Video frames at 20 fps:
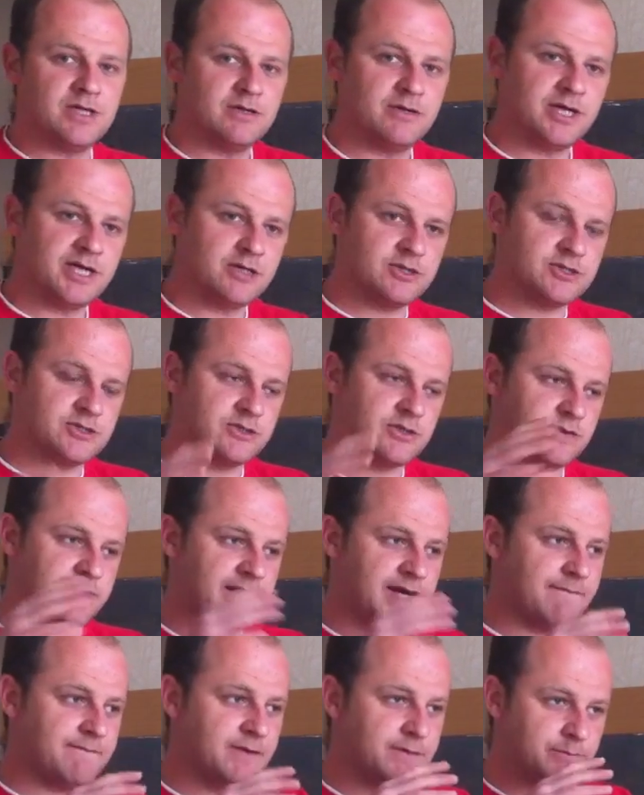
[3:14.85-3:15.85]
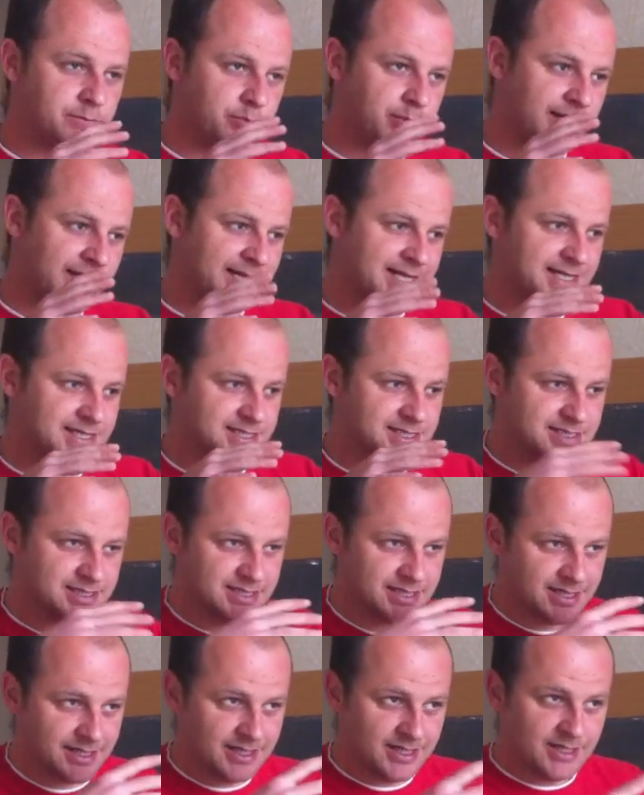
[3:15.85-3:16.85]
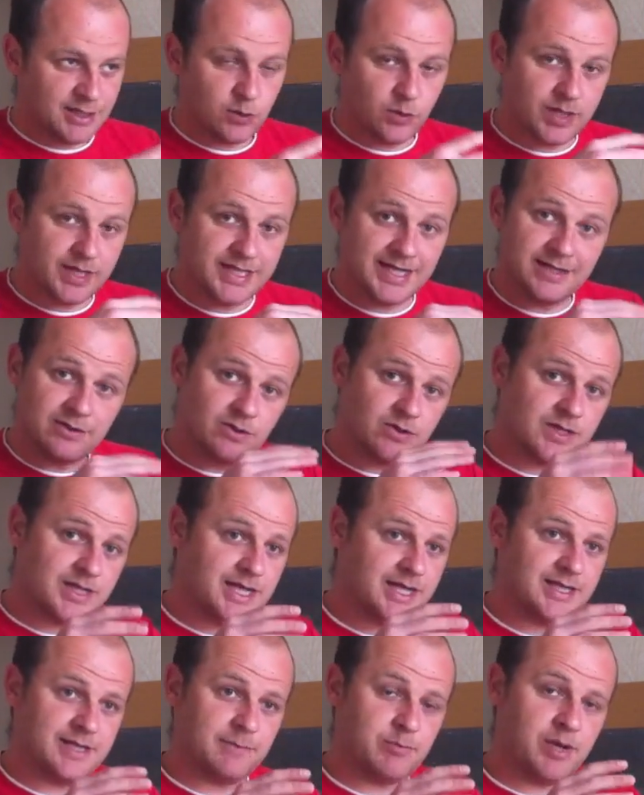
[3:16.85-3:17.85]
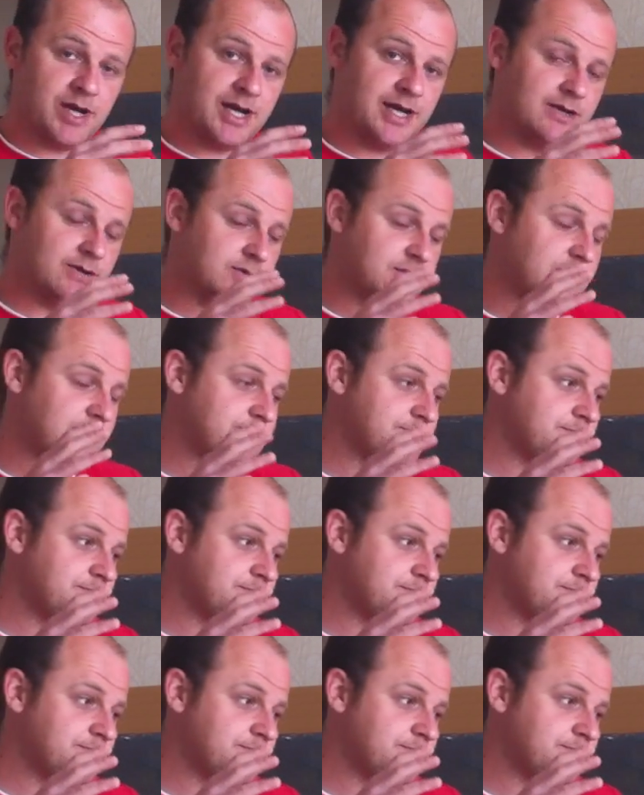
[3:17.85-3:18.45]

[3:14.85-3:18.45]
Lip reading: I'm going to sort of have them placed where they look like they're piled,